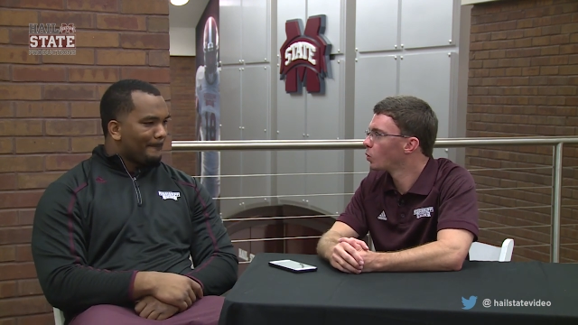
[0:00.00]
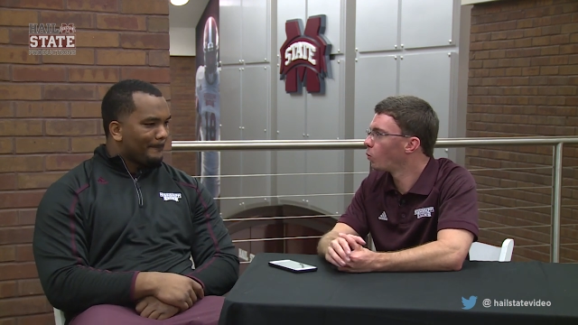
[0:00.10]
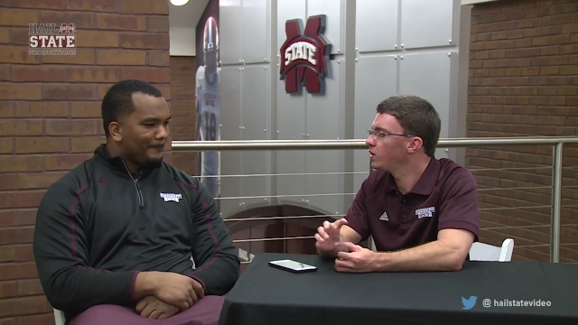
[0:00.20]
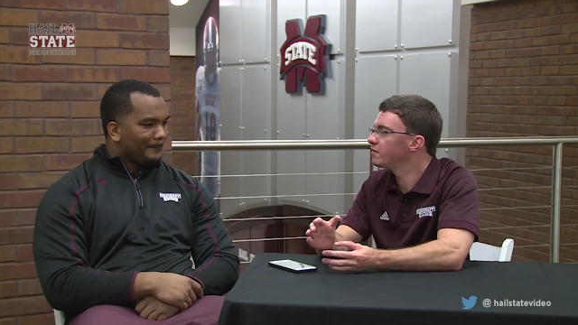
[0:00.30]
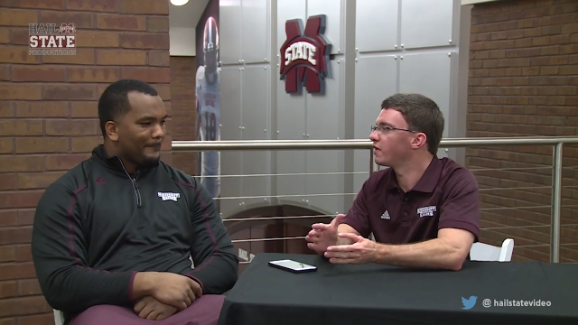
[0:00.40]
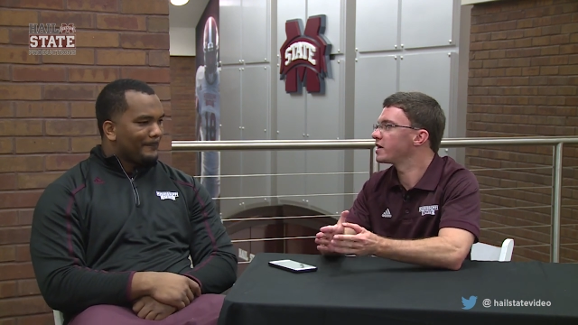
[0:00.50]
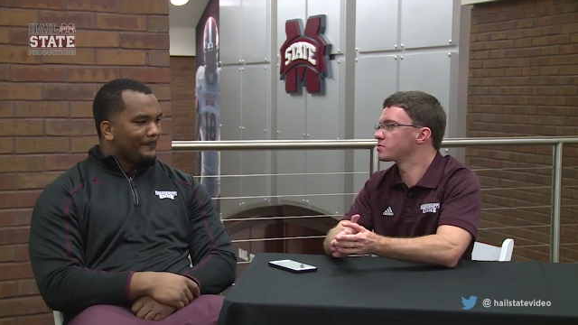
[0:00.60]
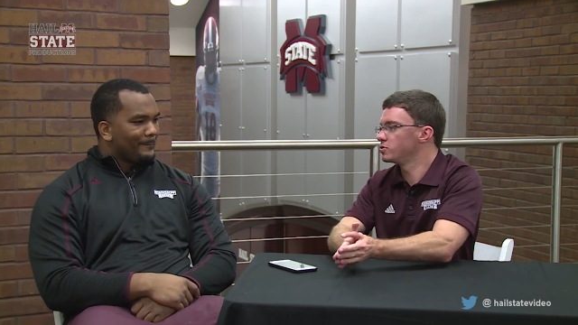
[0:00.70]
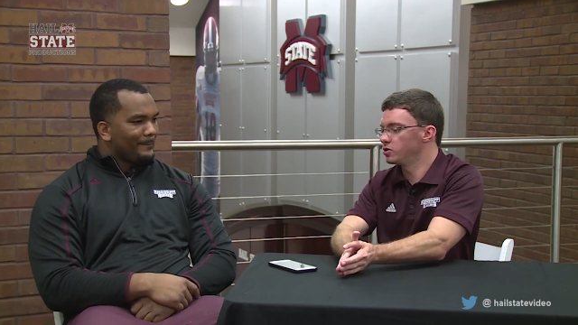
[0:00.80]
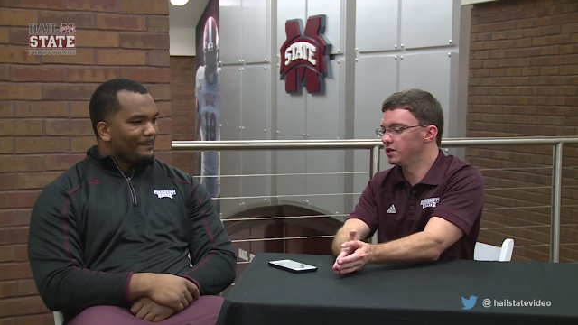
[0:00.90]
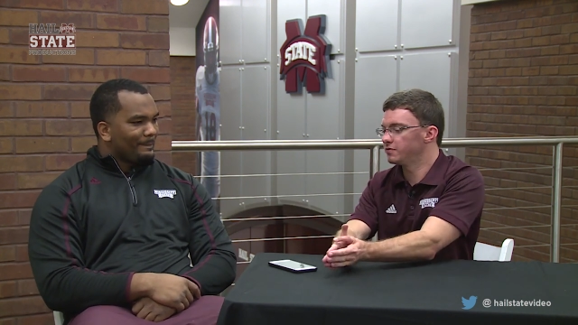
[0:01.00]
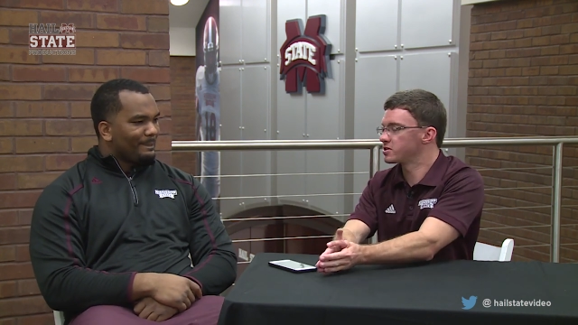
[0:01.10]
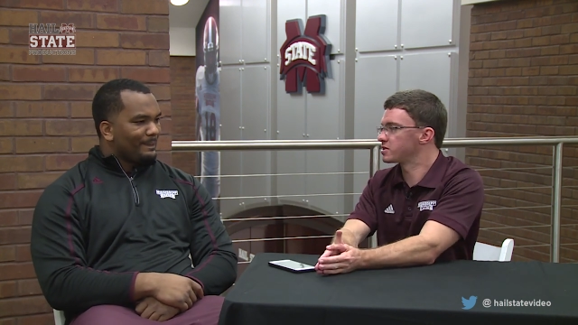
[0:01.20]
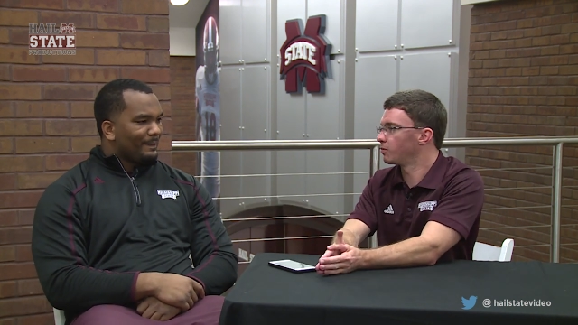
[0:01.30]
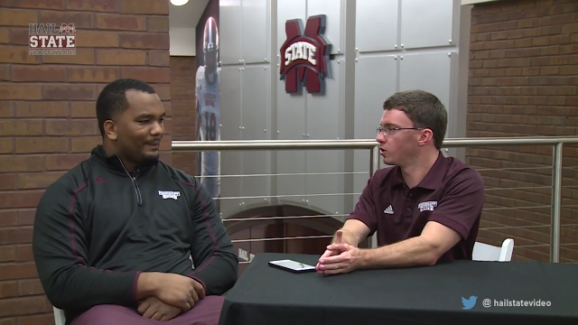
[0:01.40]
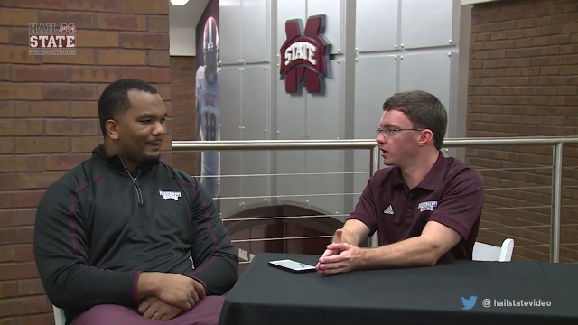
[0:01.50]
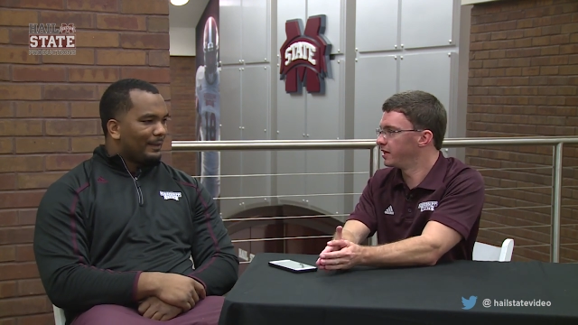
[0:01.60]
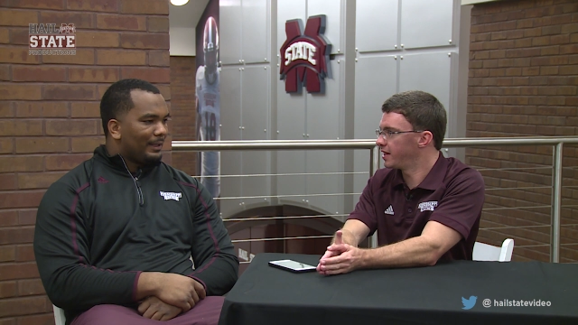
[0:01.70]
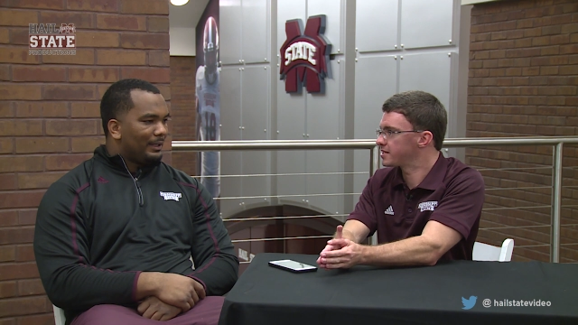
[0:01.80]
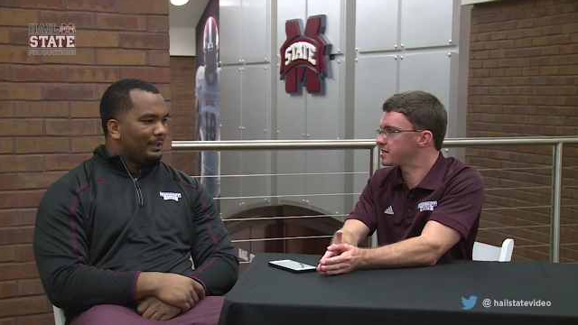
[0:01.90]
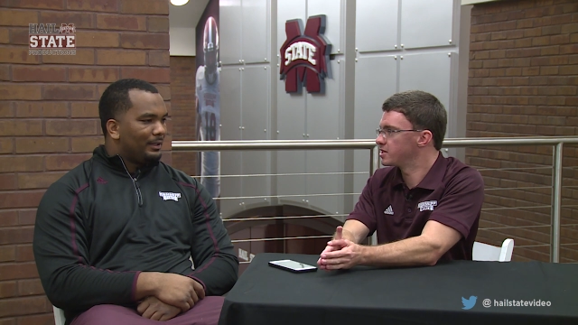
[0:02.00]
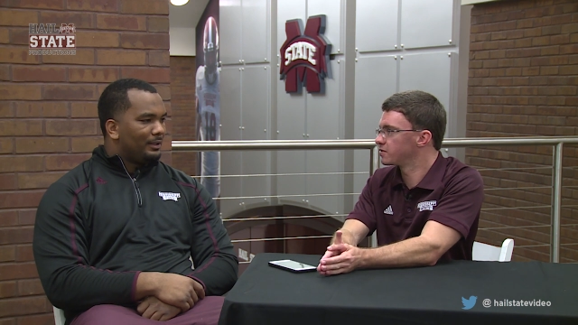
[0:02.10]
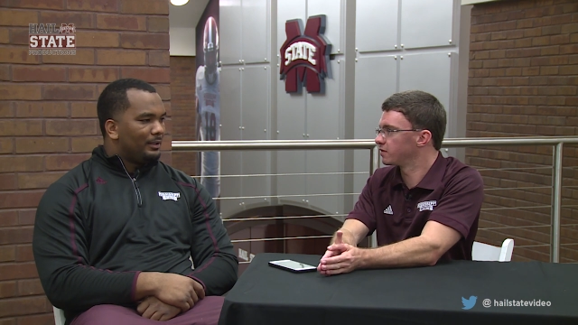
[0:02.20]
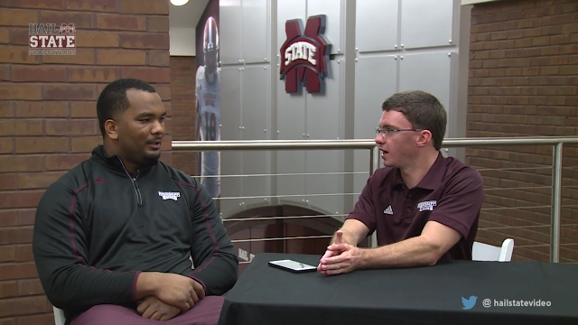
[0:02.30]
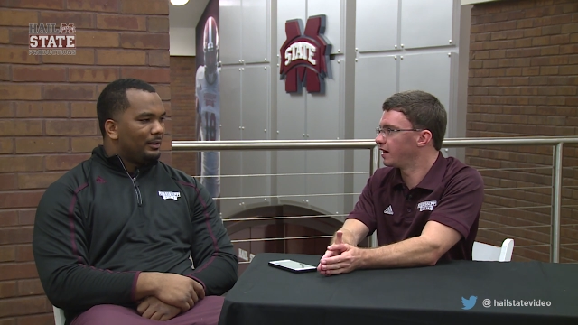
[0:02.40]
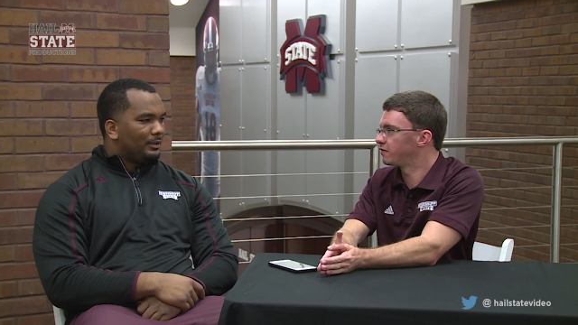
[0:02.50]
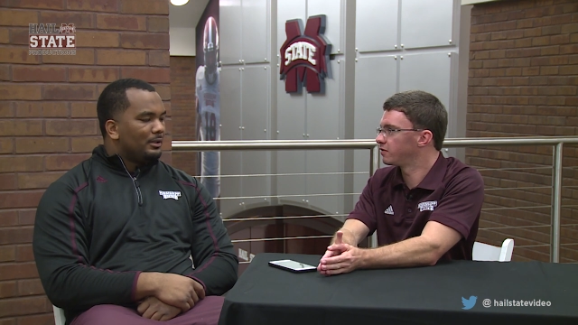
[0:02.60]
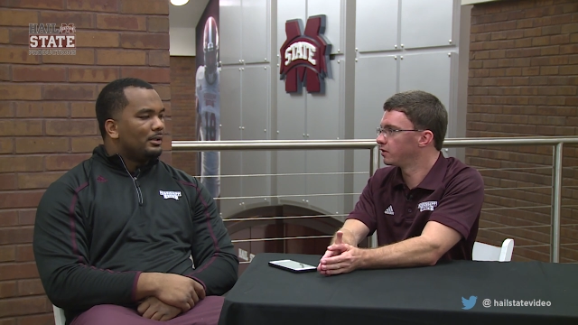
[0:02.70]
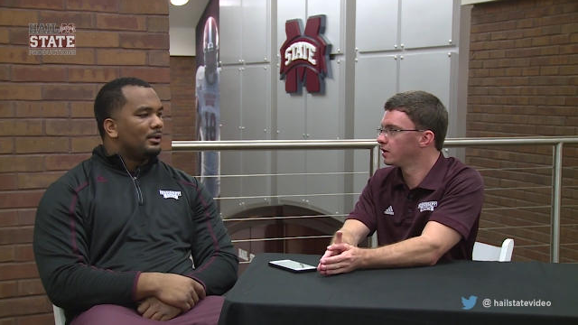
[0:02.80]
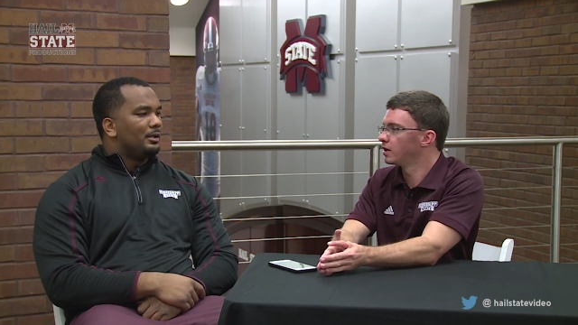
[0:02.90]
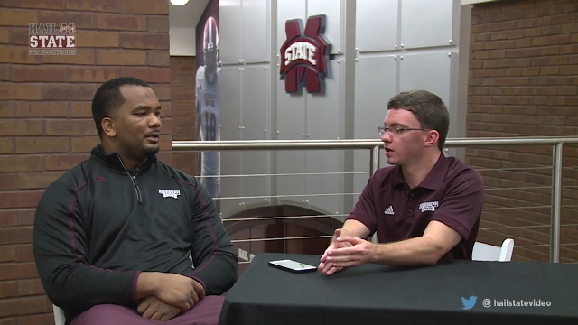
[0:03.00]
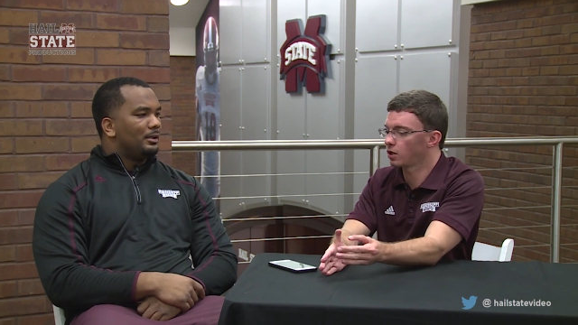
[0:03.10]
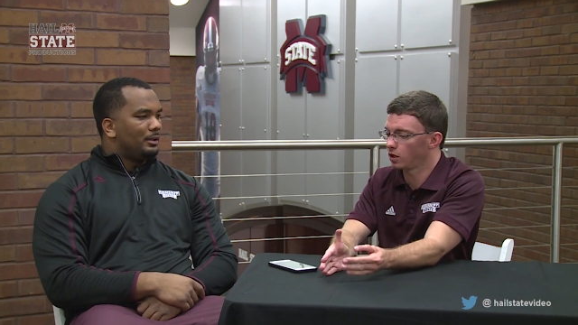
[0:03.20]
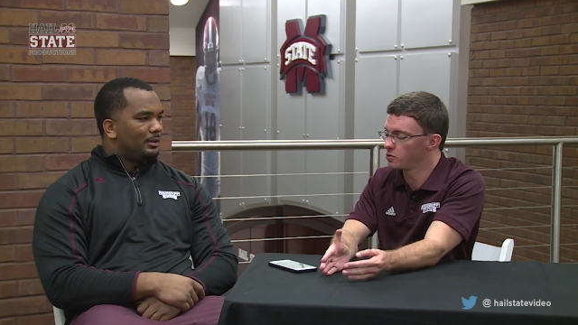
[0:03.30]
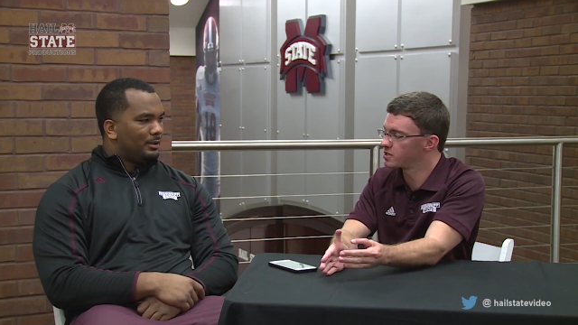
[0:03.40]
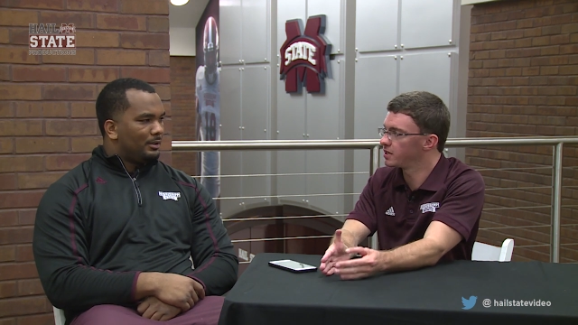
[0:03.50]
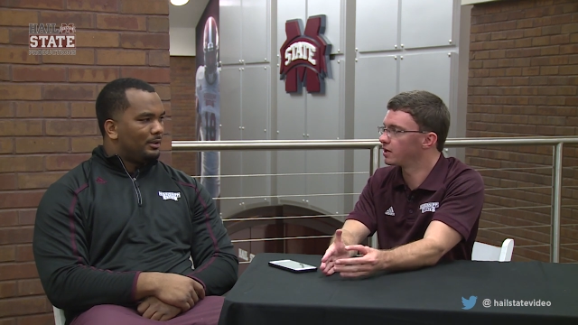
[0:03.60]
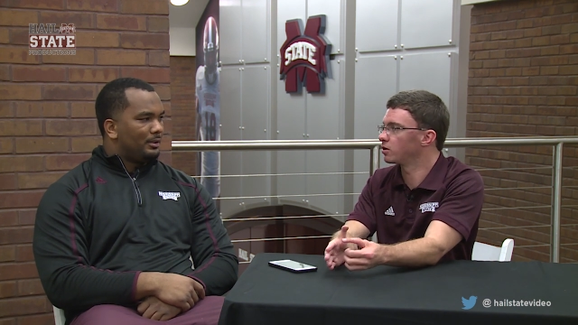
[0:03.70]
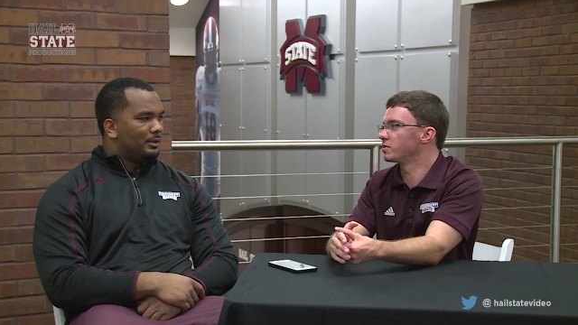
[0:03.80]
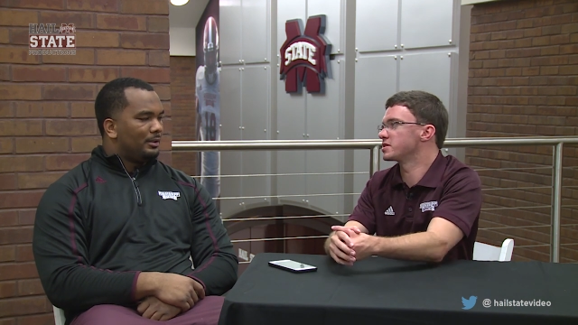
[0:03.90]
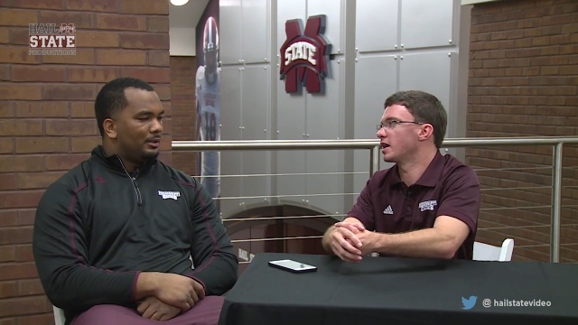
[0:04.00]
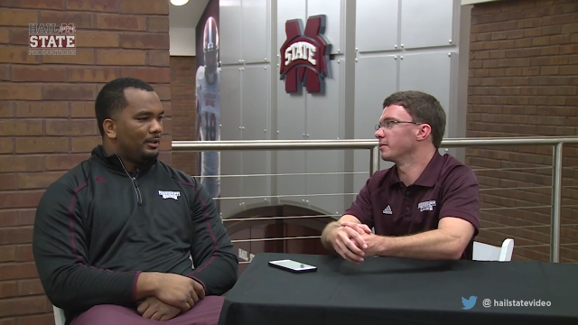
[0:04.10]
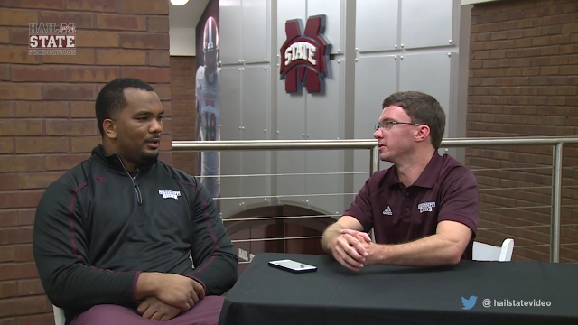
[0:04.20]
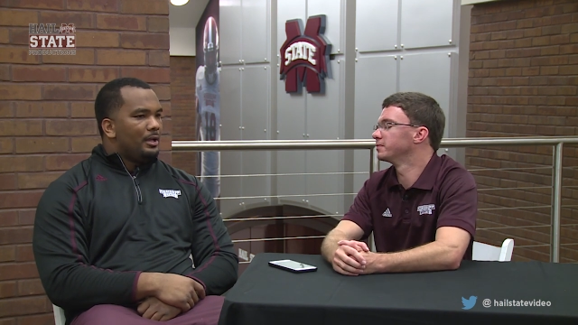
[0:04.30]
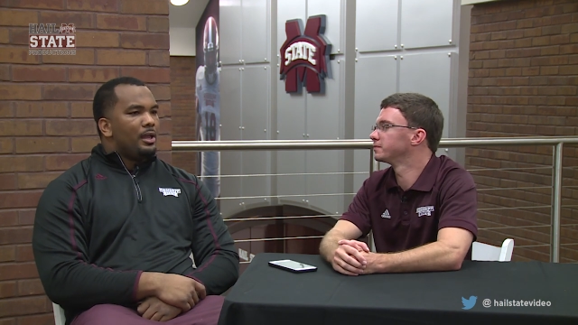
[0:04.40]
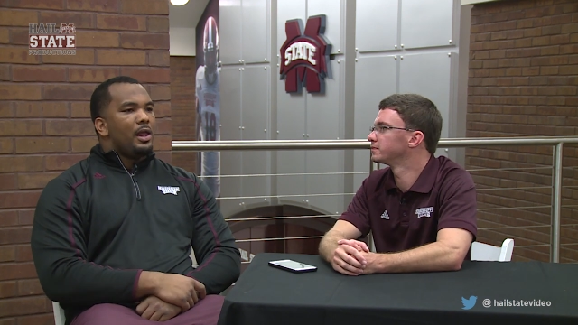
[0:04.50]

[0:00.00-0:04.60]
Speaker 1: What advice would you give to someone in that stage of life closing in on retirement?